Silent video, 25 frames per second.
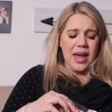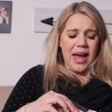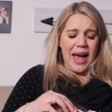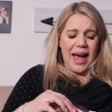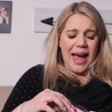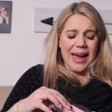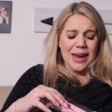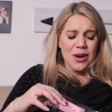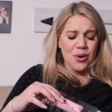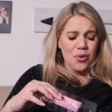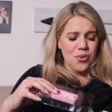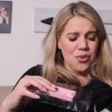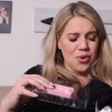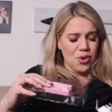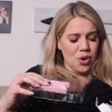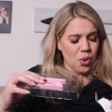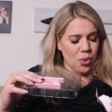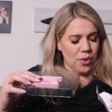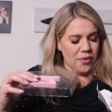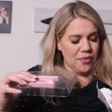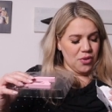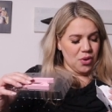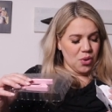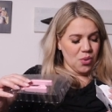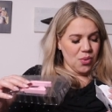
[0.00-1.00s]
I don't
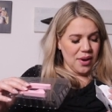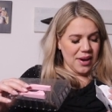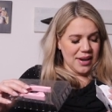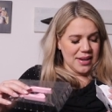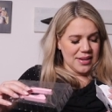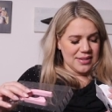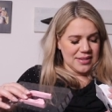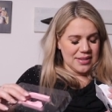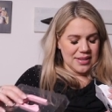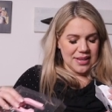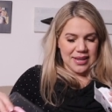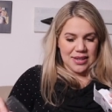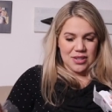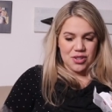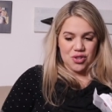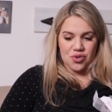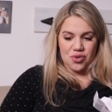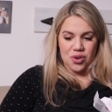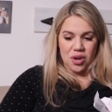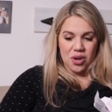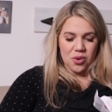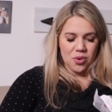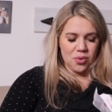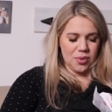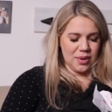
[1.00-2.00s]
know if you guys like
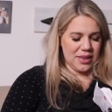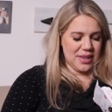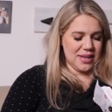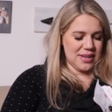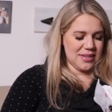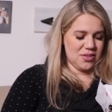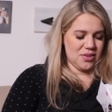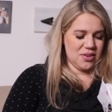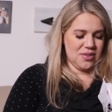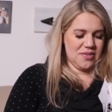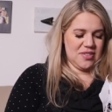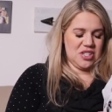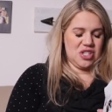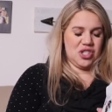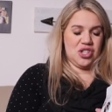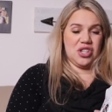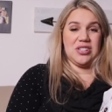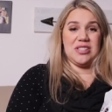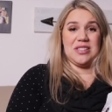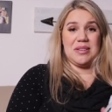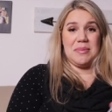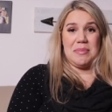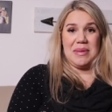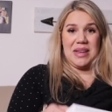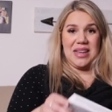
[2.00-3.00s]
struggle with this or if it's
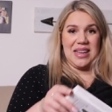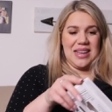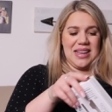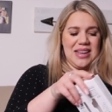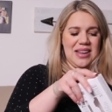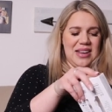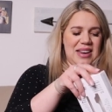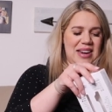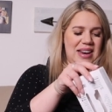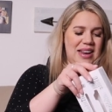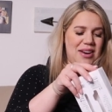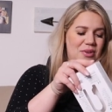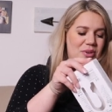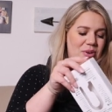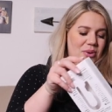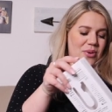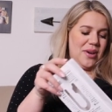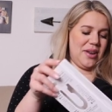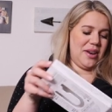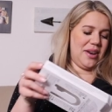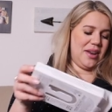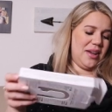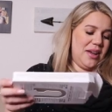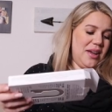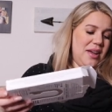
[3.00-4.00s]
just me and I don't know
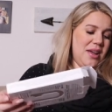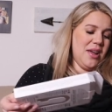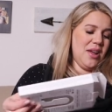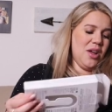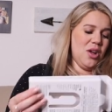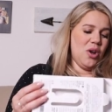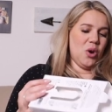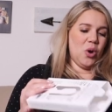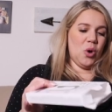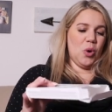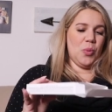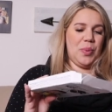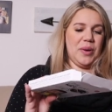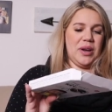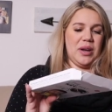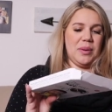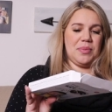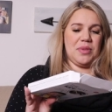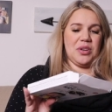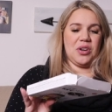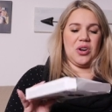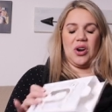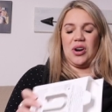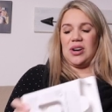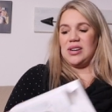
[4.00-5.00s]
how to open up
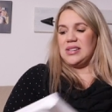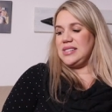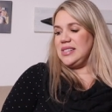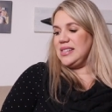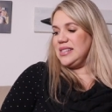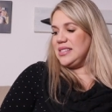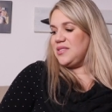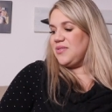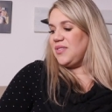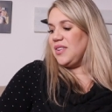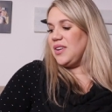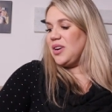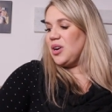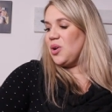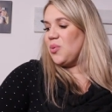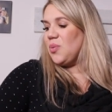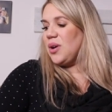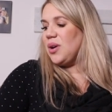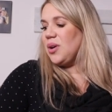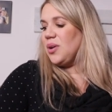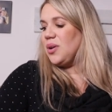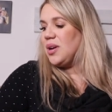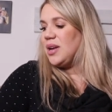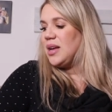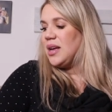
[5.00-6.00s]
the car seats very
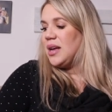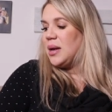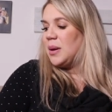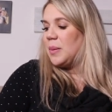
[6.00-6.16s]
well,